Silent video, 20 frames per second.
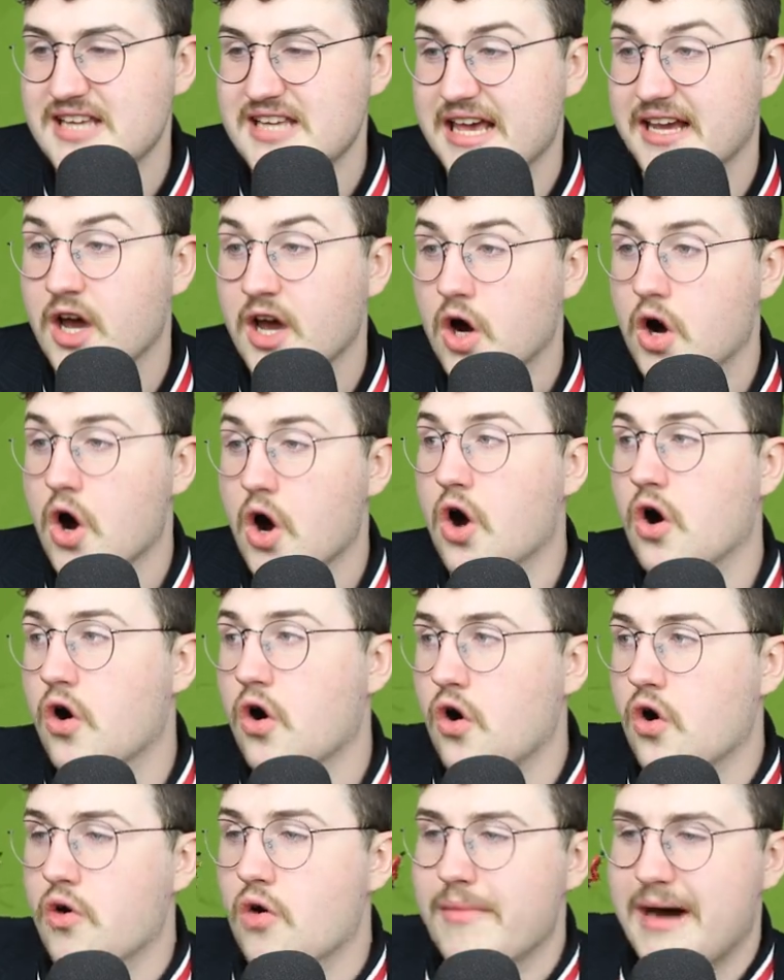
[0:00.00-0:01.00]
seconds.
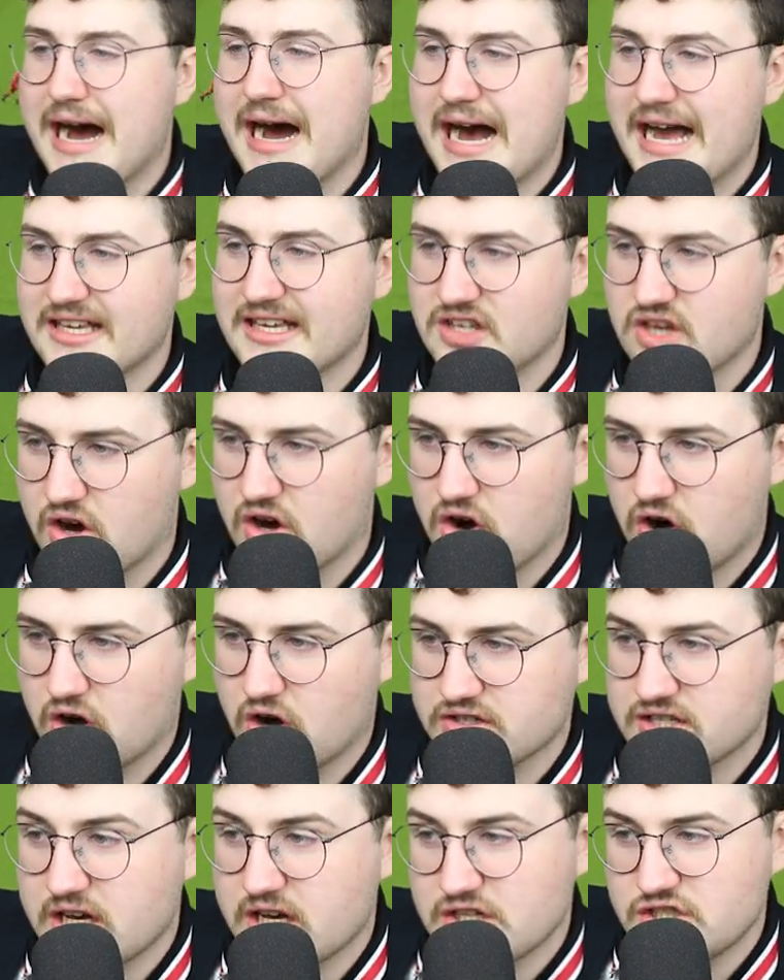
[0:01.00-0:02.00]
Oh my
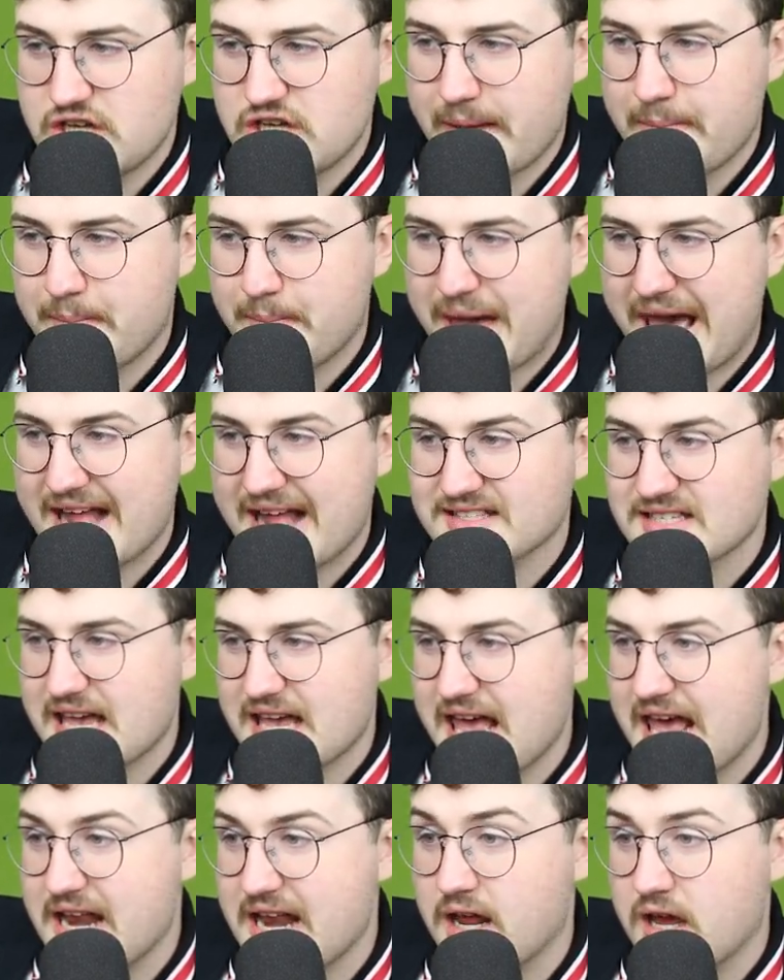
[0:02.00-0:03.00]
god. Jim Bett
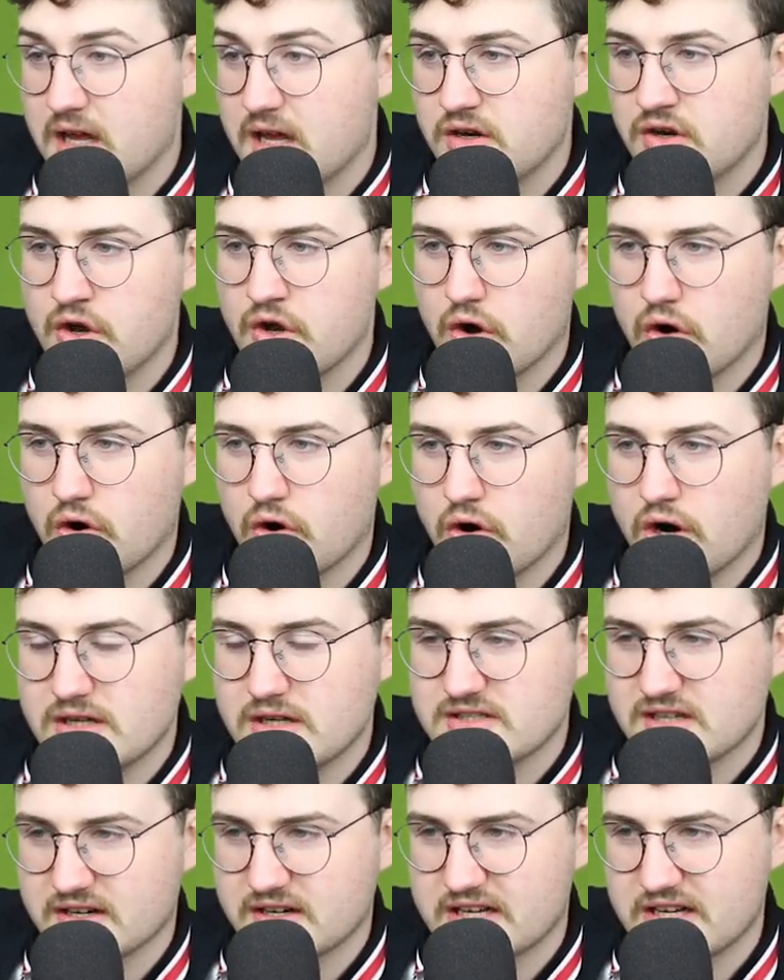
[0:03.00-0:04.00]
in. No.
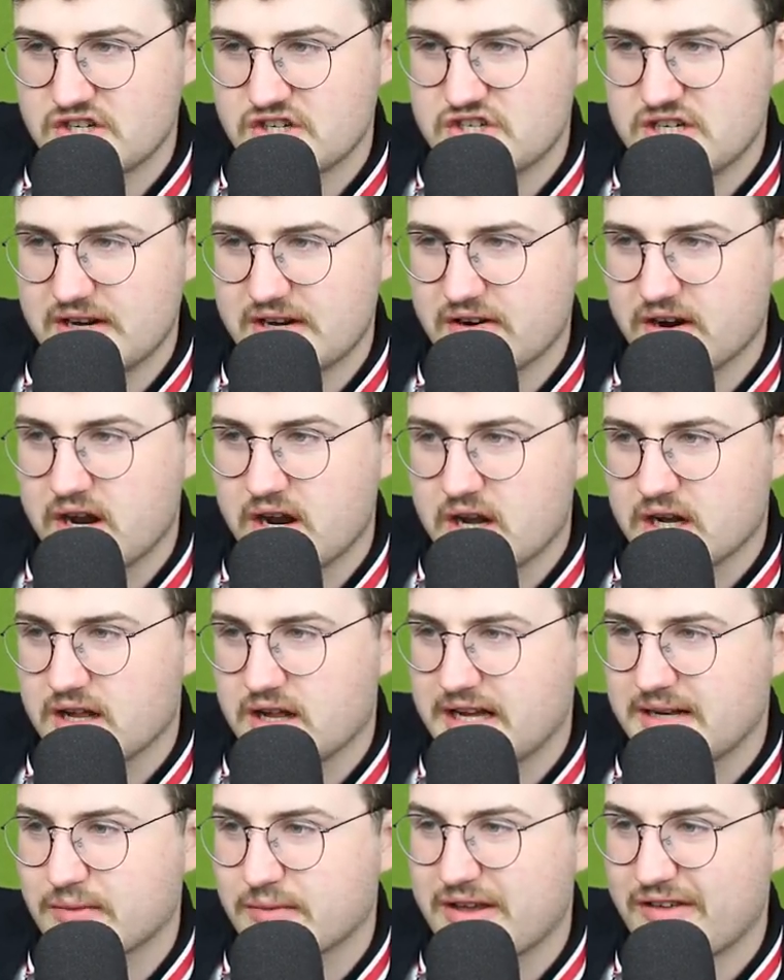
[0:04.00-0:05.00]
Duncan Shearer.
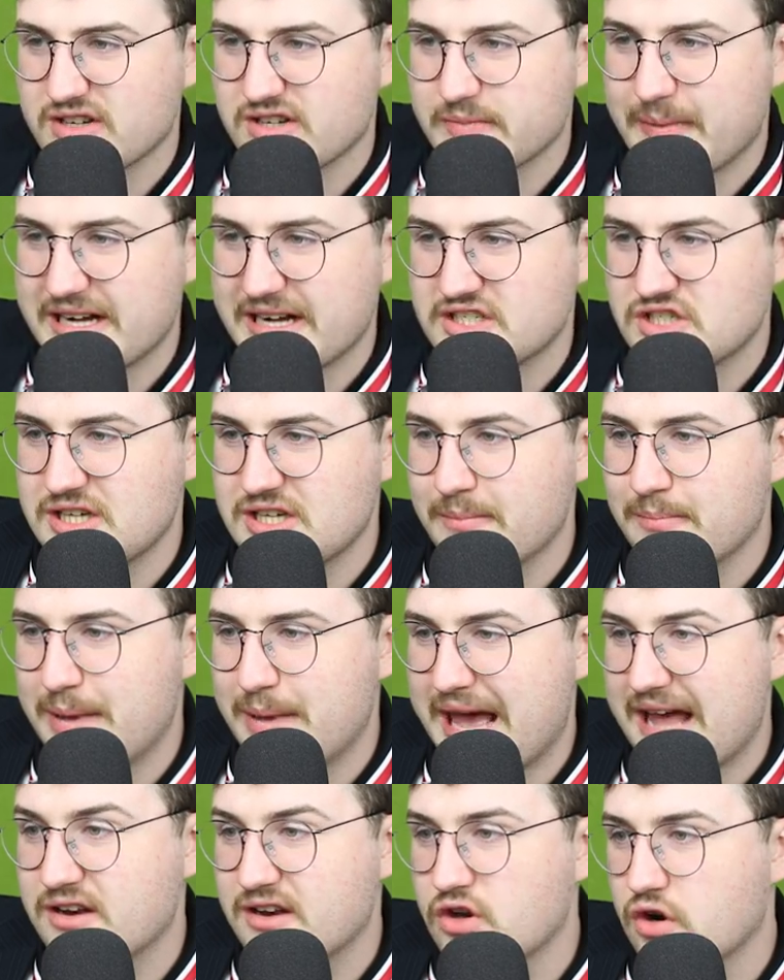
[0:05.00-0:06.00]
Give it back to Jim
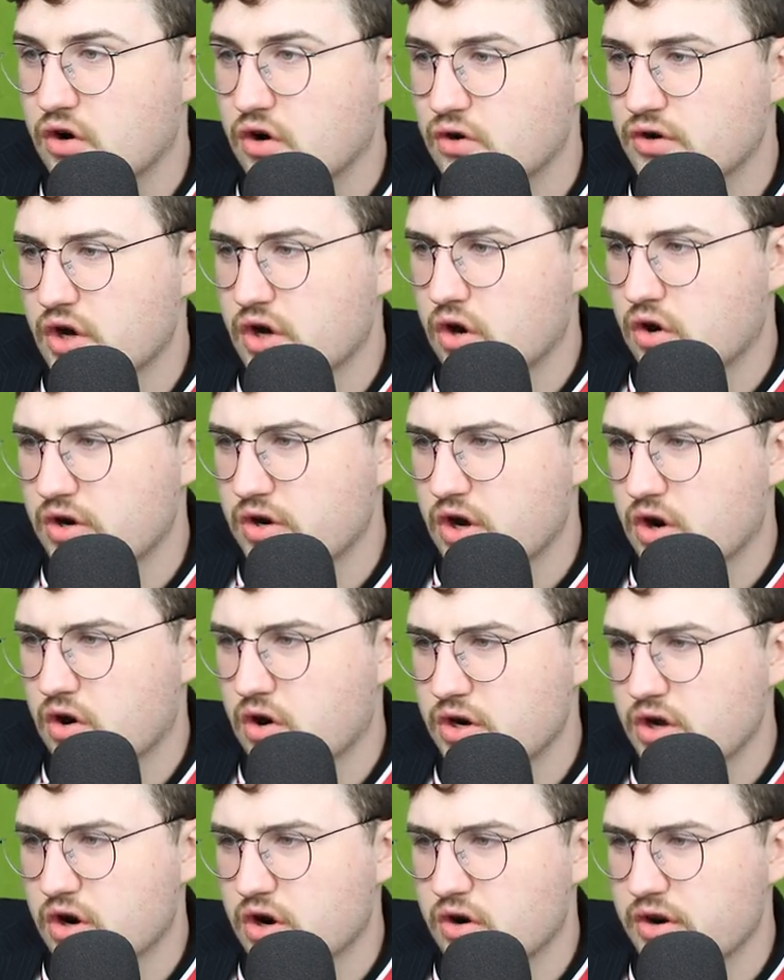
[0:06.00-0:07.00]
Bett. No.
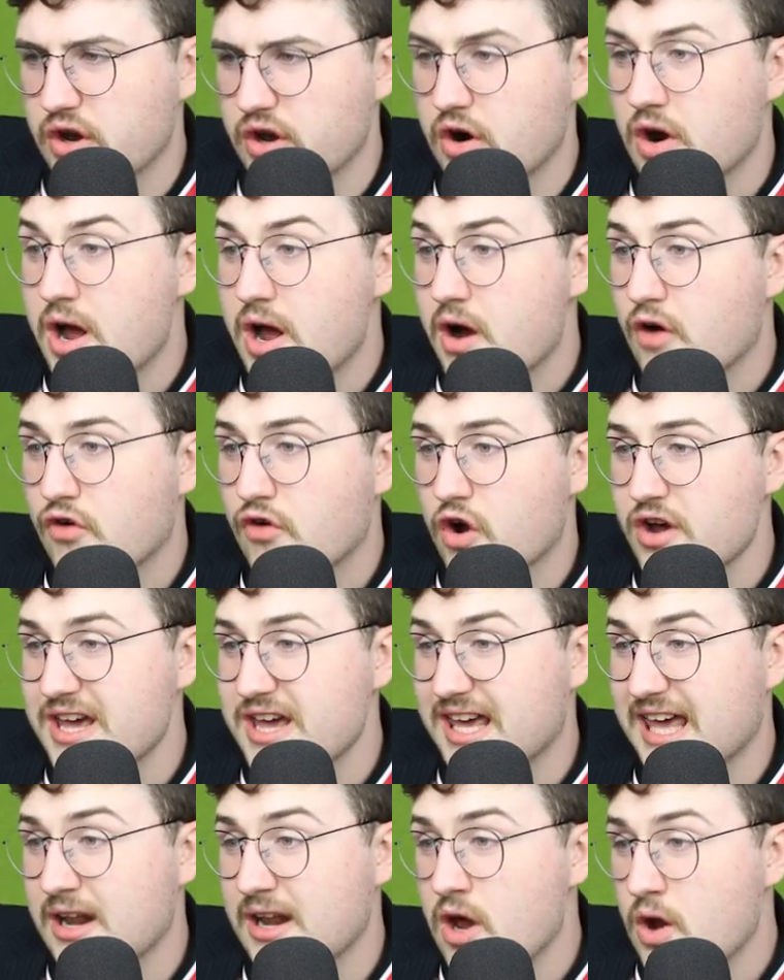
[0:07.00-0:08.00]
Roy
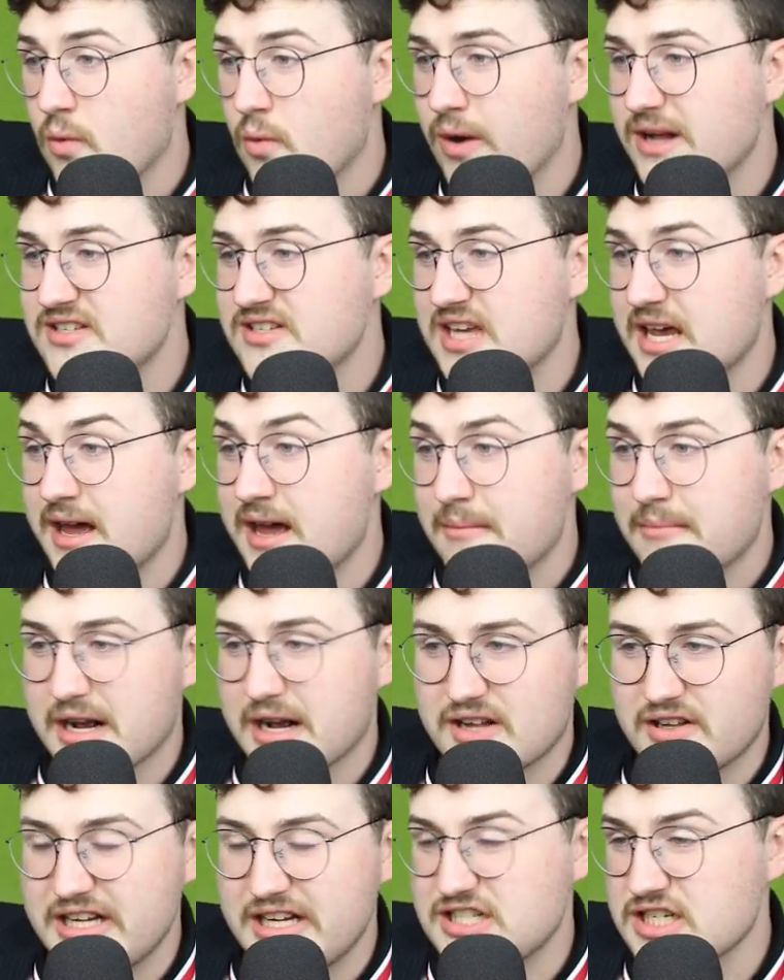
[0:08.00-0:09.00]
Aitken wins it.
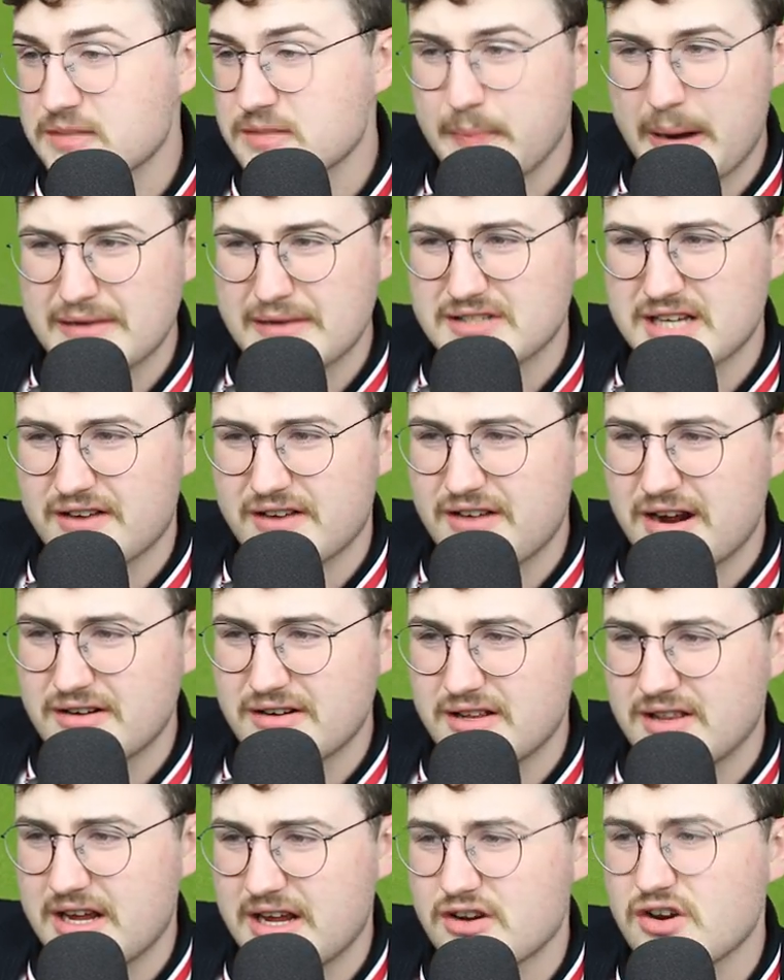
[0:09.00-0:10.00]
McLeish, it's bouncing around
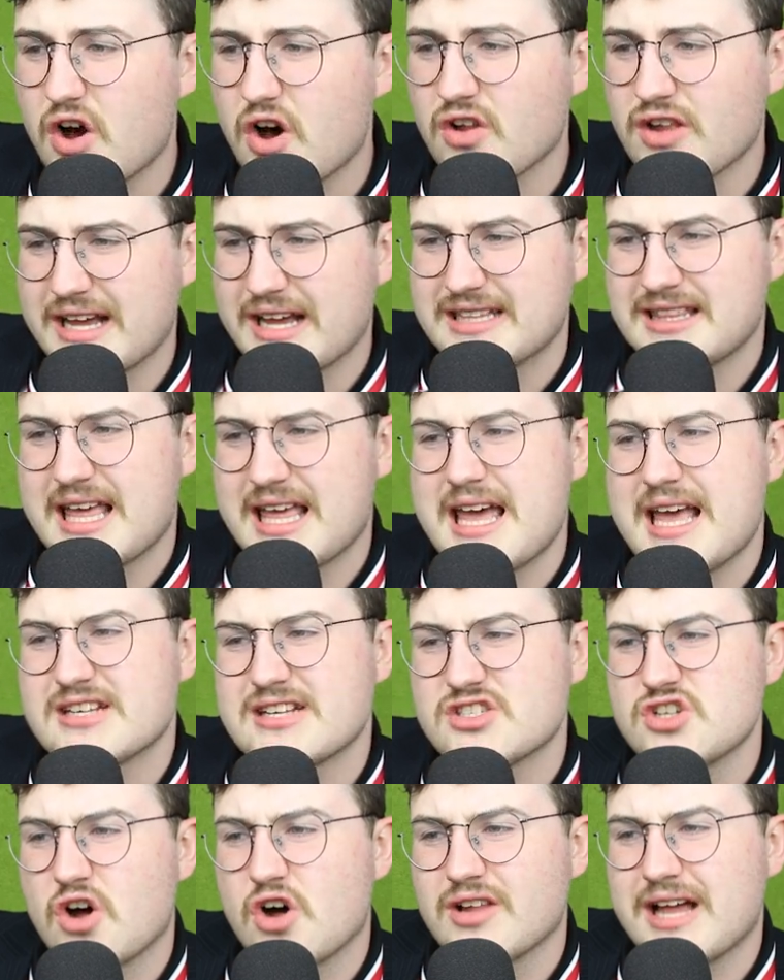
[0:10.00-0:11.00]
in there. Not like
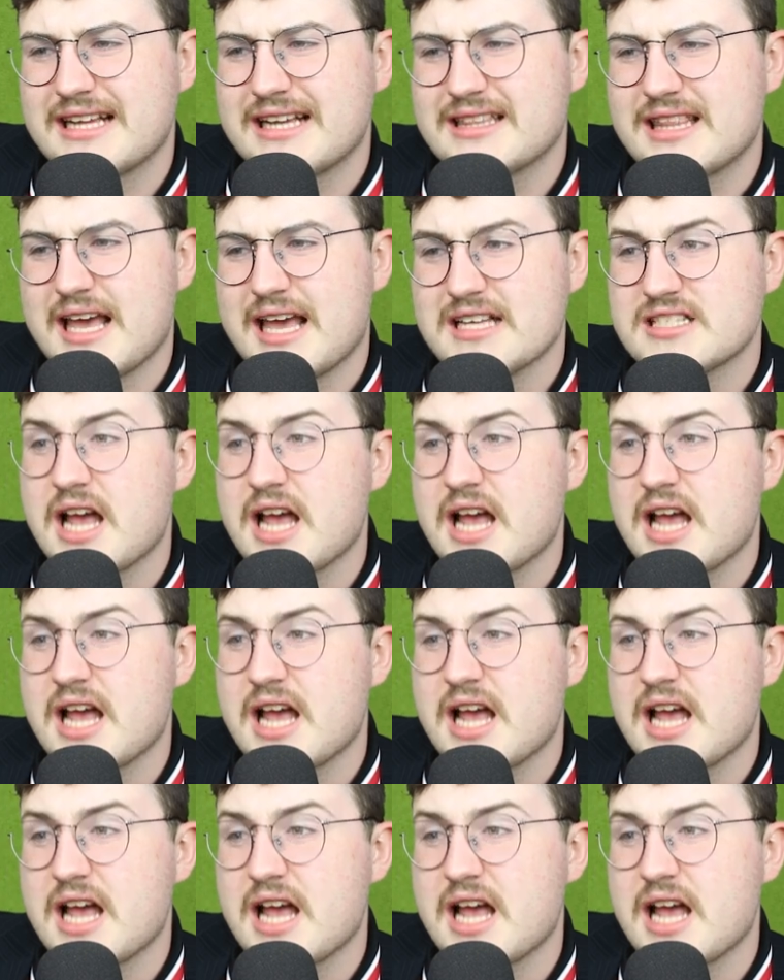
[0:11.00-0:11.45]
this. Booth.